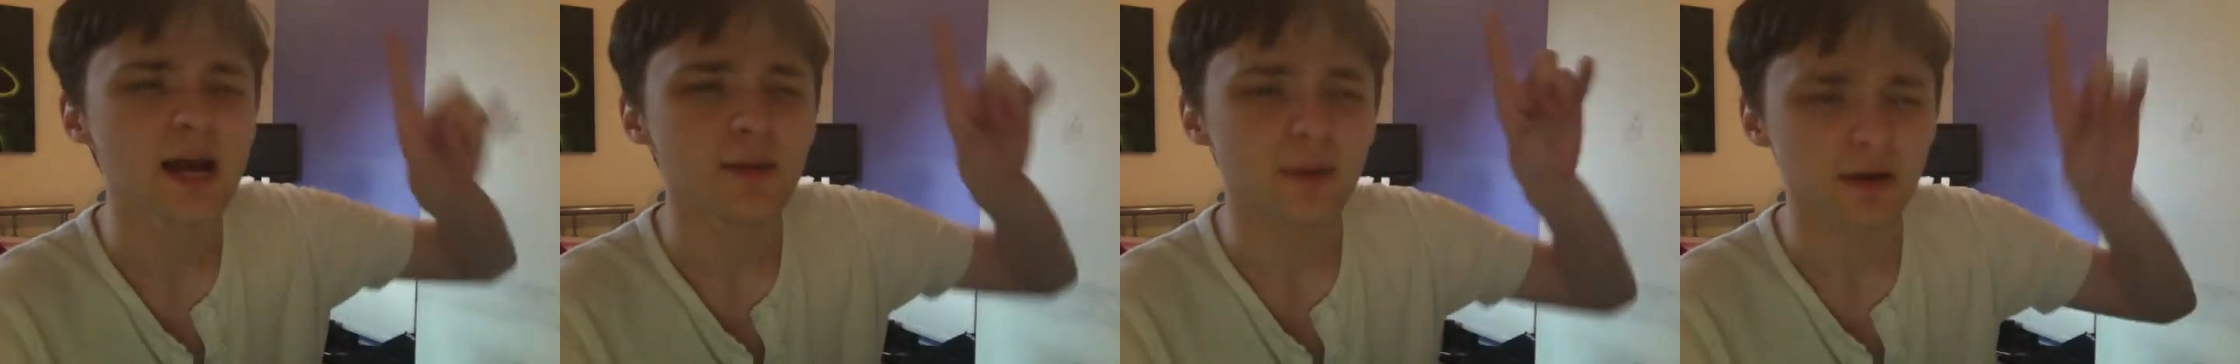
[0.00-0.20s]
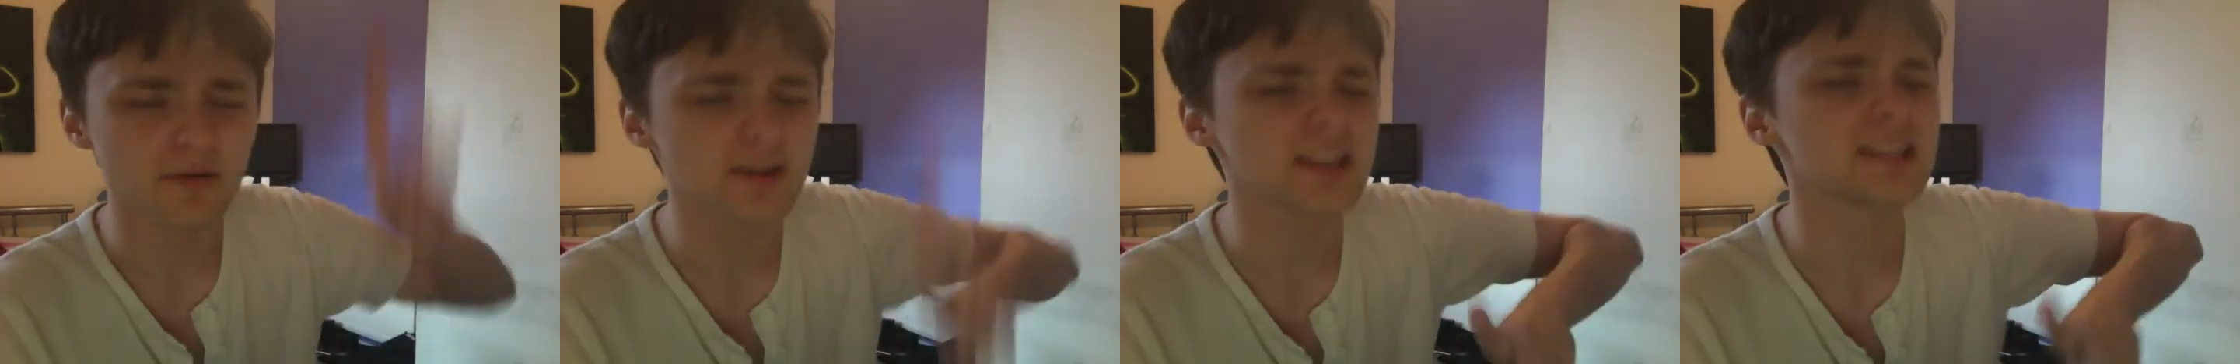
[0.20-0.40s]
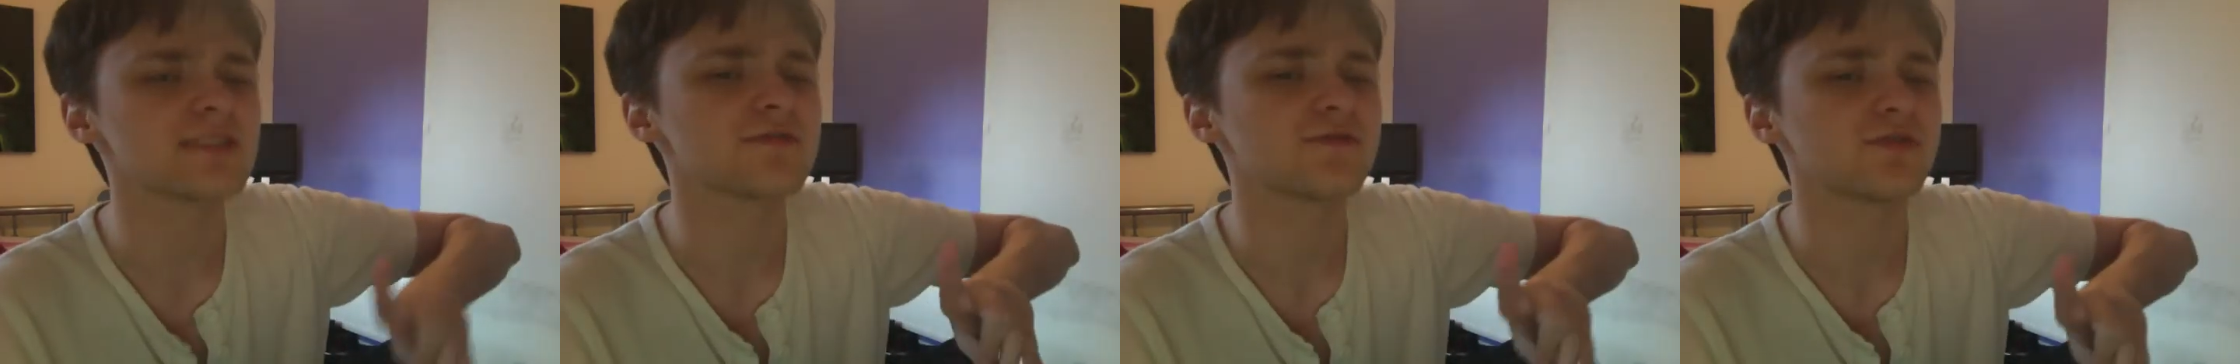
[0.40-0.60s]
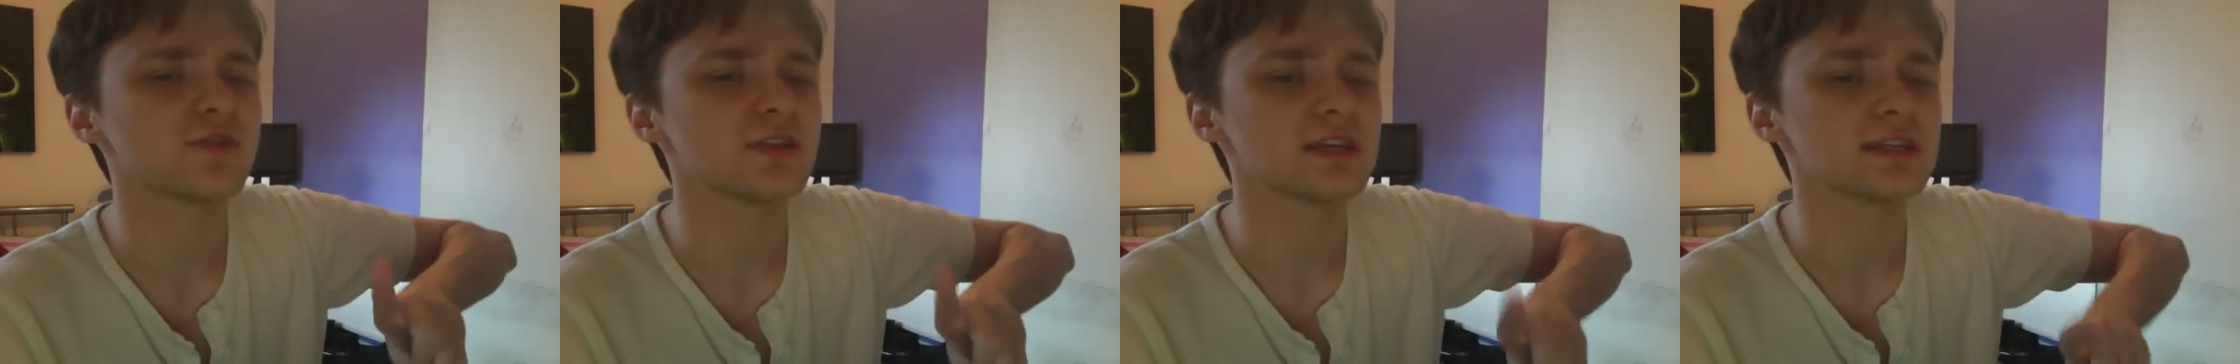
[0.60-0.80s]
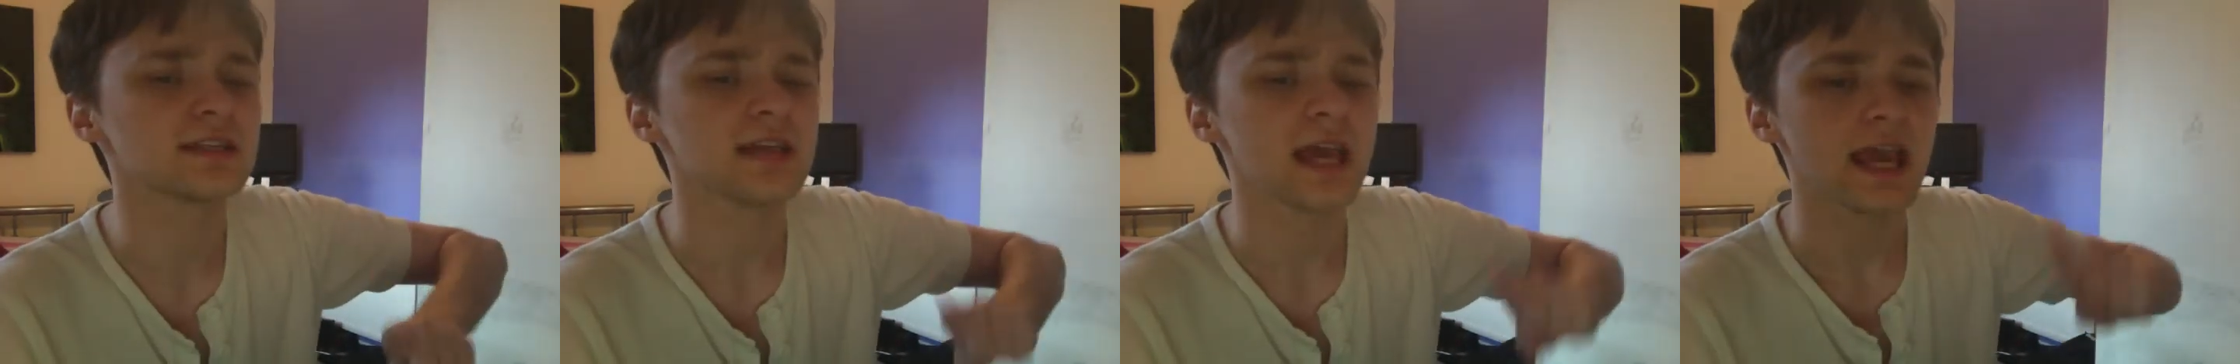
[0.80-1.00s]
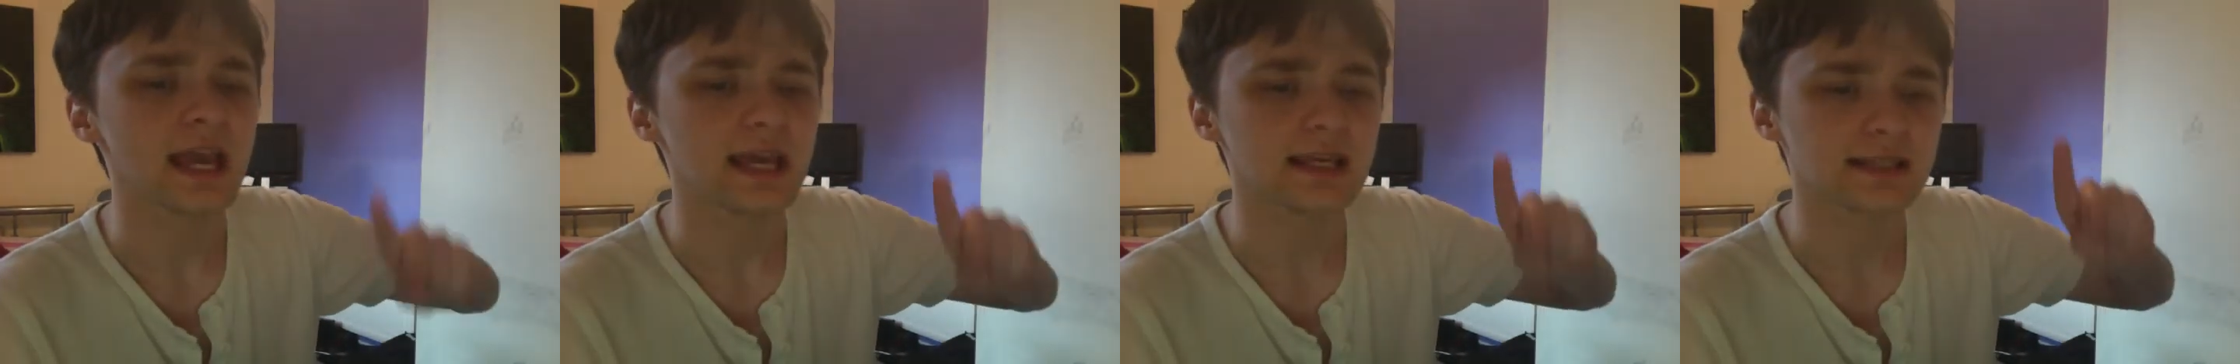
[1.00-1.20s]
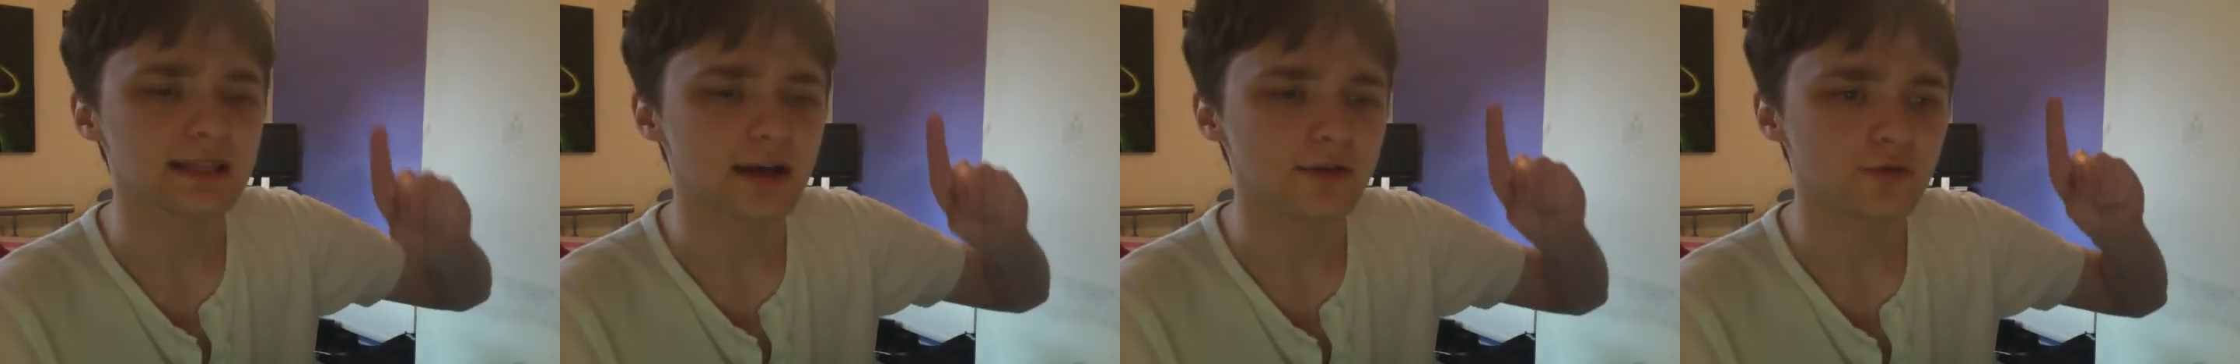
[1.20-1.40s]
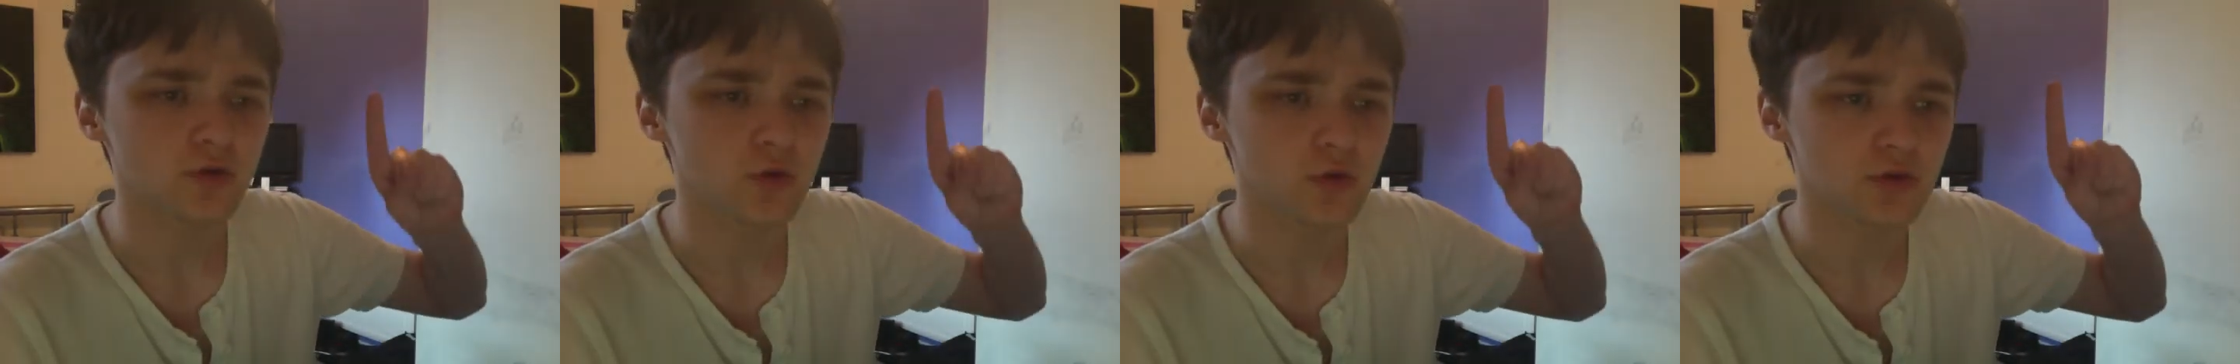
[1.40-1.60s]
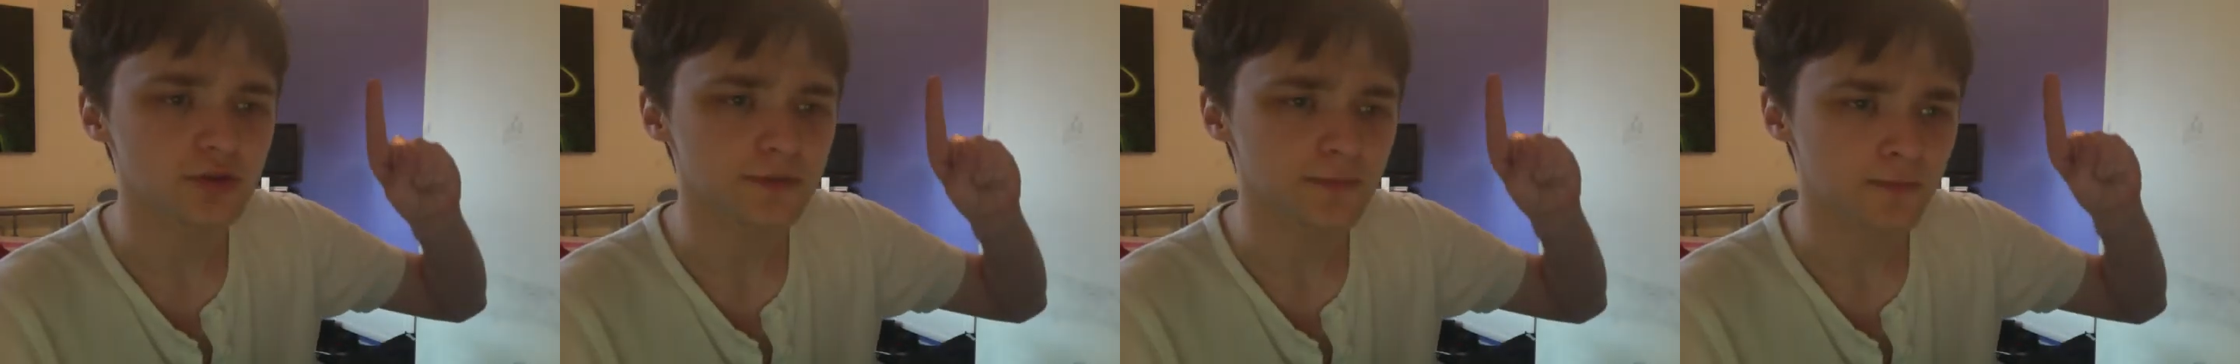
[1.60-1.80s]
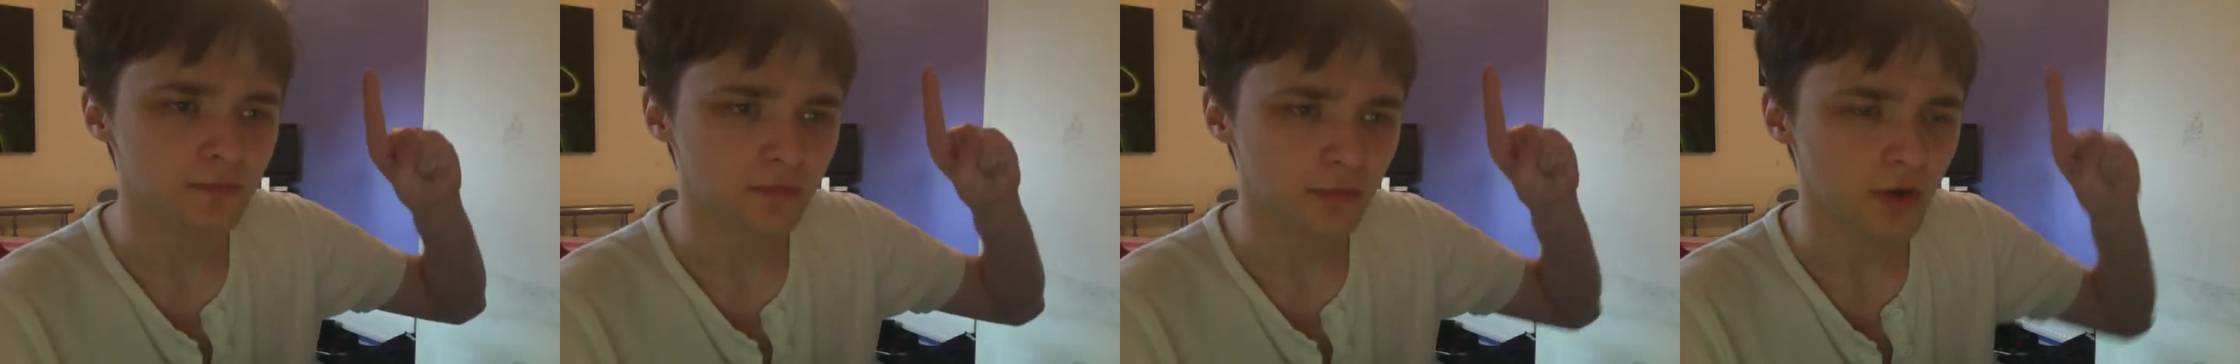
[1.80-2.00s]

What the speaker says: My reason for this is that, of course,